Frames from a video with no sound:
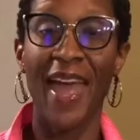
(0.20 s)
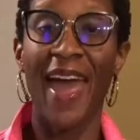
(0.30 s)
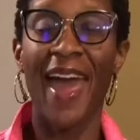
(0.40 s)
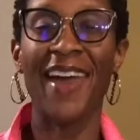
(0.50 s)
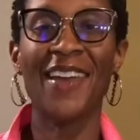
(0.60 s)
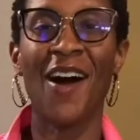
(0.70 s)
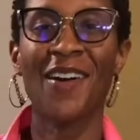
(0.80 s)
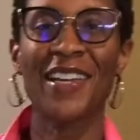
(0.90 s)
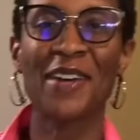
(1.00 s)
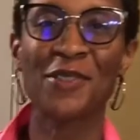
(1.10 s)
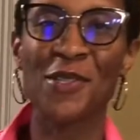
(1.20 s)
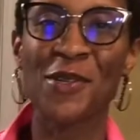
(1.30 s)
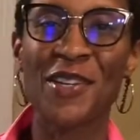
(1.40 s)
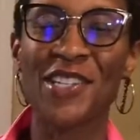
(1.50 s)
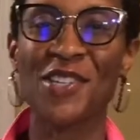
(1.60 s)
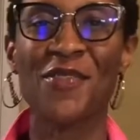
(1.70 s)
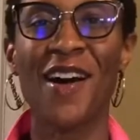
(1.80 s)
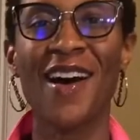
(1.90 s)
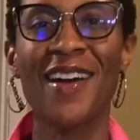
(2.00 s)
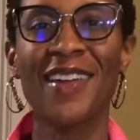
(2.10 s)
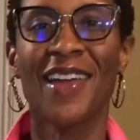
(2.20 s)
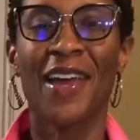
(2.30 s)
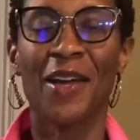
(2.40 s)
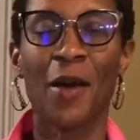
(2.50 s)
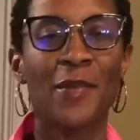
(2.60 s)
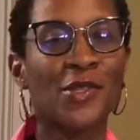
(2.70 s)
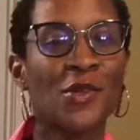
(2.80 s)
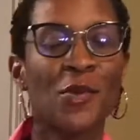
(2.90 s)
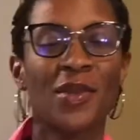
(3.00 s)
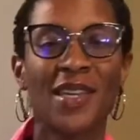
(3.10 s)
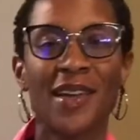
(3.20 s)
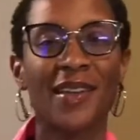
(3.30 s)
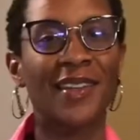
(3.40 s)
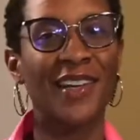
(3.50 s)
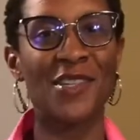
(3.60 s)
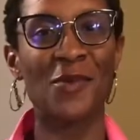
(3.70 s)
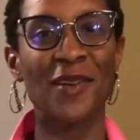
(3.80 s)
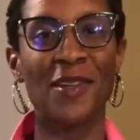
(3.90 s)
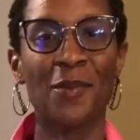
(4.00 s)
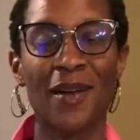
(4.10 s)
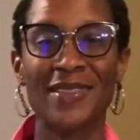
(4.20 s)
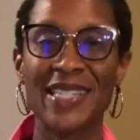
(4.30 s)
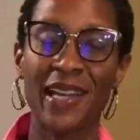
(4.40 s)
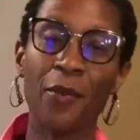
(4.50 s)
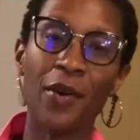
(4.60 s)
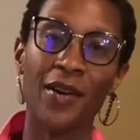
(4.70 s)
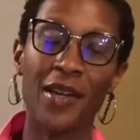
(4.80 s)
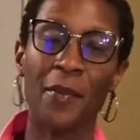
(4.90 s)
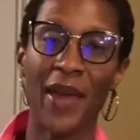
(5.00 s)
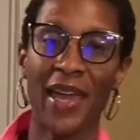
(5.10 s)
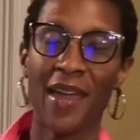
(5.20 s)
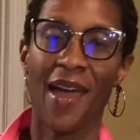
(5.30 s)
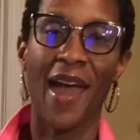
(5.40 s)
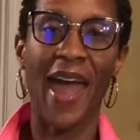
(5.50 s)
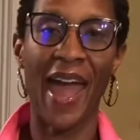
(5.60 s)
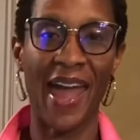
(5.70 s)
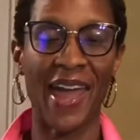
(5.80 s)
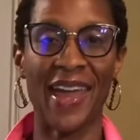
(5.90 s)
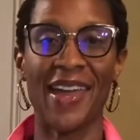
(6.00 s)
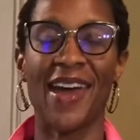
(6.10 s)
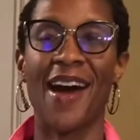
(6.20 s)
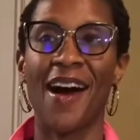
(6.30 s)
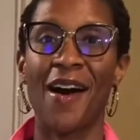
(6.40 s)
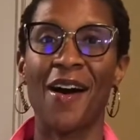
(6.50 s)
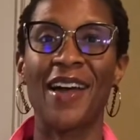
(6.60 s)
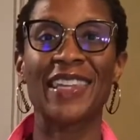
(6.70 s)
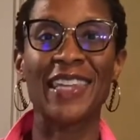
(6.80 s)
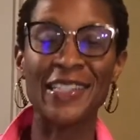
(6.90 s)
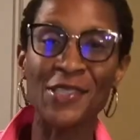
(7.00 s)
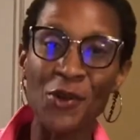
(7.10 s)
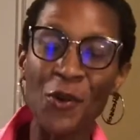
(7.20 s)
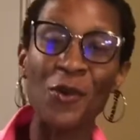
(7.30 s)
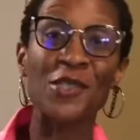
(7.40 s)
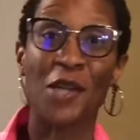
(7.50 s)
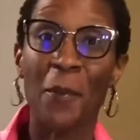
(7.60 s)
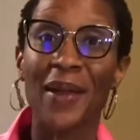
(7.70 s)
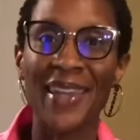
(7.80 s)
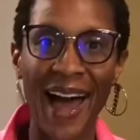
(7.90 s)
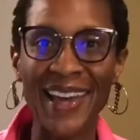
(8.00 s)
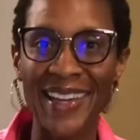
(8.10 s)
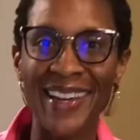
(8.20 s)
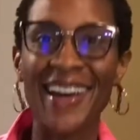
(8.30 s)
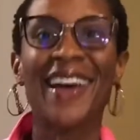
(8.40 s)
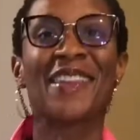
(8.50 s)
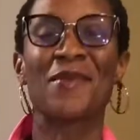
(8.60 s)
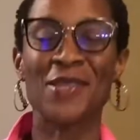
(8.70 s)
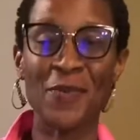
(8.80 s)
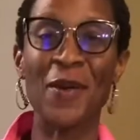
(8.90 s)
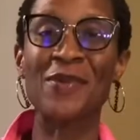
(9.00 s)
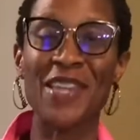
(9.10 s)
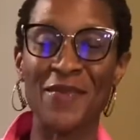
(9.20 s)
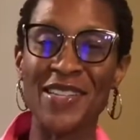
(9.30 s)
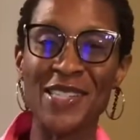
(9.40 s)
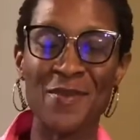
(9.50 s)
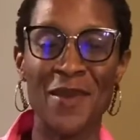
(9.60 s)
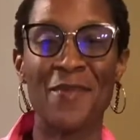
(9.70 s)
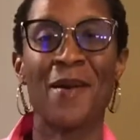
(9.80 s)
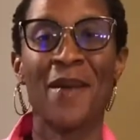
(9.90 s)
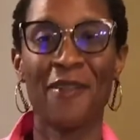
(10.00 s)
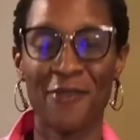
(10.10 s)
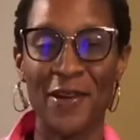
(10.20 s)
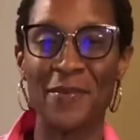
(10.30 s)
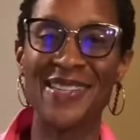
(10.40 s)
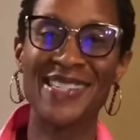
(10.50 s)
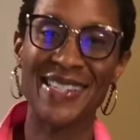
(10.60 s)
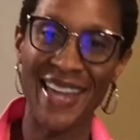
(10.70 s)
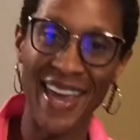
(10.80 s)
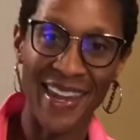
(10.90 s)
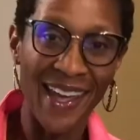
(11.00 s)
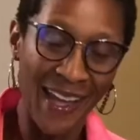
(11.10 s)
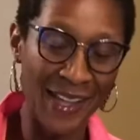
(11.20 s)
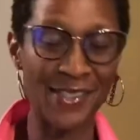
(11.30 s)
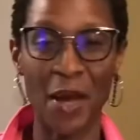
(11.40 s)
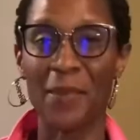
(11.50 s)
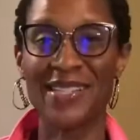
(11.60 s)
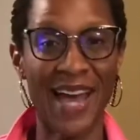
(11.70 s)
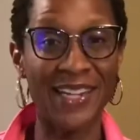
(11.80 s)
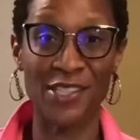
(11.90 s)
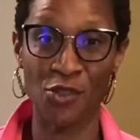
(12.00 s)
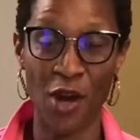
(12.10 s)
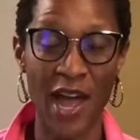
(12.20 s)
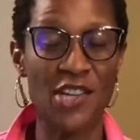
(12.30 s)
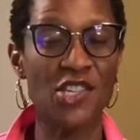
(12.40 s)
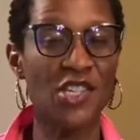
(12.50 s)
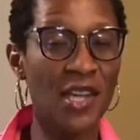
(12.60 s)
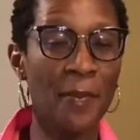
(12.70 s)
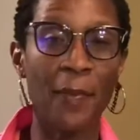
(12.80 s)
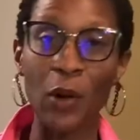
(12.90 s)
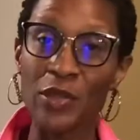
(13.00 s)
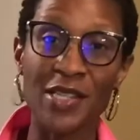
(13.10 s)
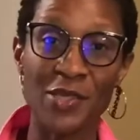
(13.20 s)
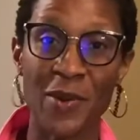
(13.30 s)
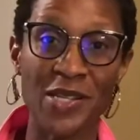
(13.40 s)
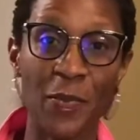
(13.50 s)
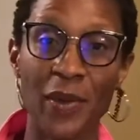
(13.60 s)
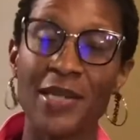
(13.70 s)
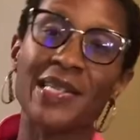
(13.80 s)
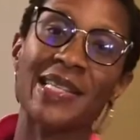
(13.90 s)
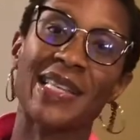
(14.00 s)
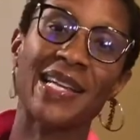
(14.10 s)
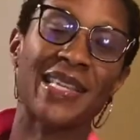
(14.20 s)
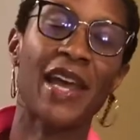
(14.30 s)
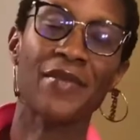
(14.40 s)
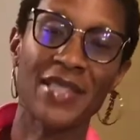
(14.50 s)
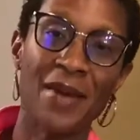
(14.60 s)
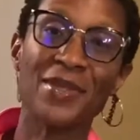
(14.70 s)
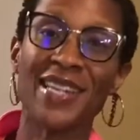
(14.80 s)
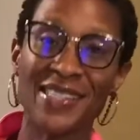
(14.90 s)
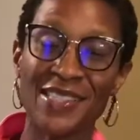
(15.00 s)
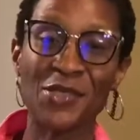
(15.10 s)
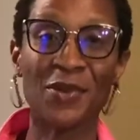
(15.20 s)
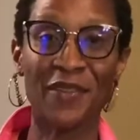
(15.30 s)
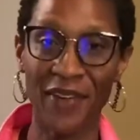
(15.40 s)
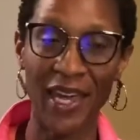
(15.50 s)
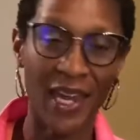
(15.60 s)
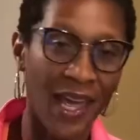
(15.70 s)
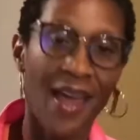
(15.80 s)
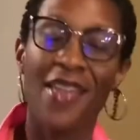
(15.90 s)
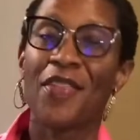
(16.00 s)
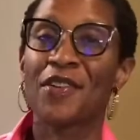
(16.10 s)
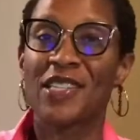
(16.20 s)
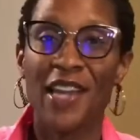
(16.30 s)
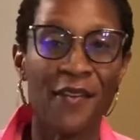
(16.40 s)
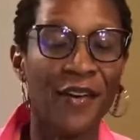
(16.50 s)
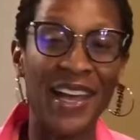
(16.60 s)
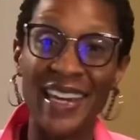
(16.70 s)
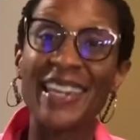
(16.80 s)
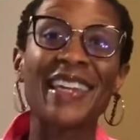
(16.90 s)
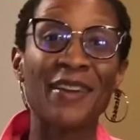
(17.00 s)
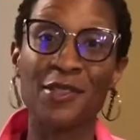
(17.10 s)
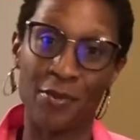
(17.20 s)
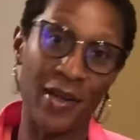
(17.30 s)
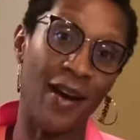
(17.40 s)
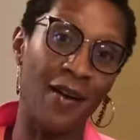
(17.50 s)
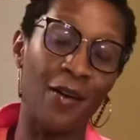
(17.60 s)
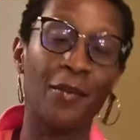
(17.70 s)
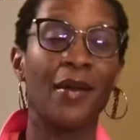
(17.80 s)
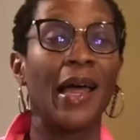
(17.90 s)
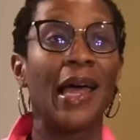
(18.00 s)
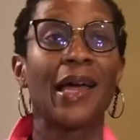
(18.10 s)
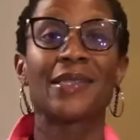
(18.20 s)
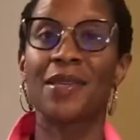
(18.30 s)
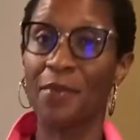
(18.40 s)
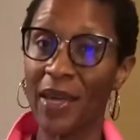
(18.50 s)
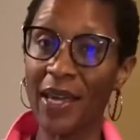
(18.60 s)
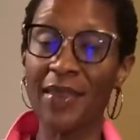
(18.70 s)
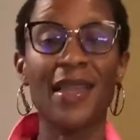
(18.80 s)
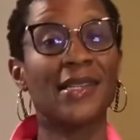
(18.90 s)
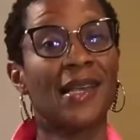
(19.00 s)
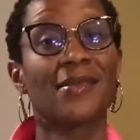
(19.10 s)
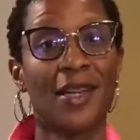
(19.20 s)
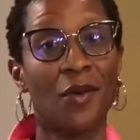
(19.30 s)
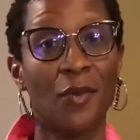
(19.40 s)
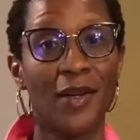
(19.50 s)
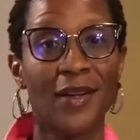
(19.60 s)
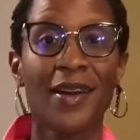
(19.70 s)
Hey y'all, good afternoon. It's Siobhan coming to you with another Luncheon with LeBlanc. Today we're going to make a lentil jambalaya. The recipe was given to me by my friend Miss Jeanette, and so I'm excited to try it. She boasts this recipe and she says that every time she takes it to an event, there's never any left to bring home. To me, that sounds like a winner.